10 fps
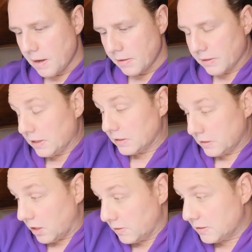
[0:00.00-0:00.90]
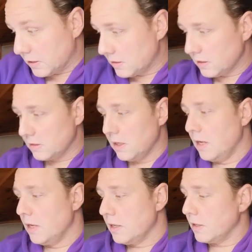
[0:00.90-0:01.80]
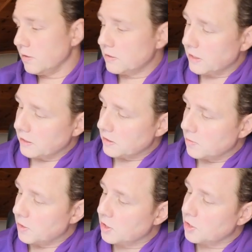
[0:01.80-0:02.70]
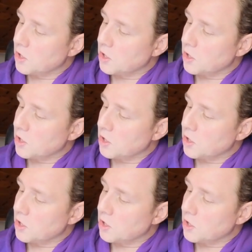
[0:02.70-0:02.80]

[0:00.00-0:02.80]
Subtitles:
I think it's nonsense, is that you say someone,